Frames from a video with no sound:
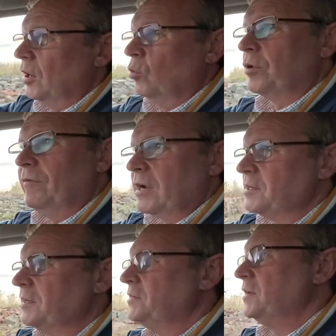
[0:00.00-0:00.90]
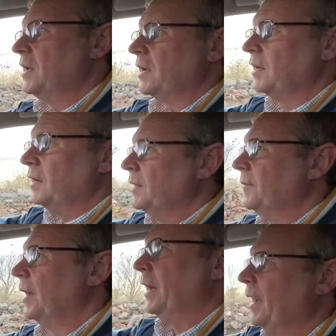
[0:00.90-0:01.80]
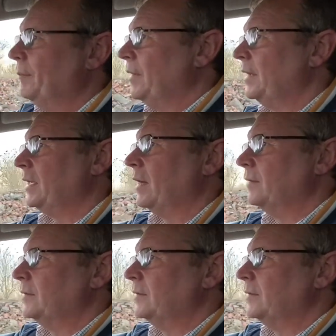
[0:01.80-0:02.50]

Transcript: would have actually taken here,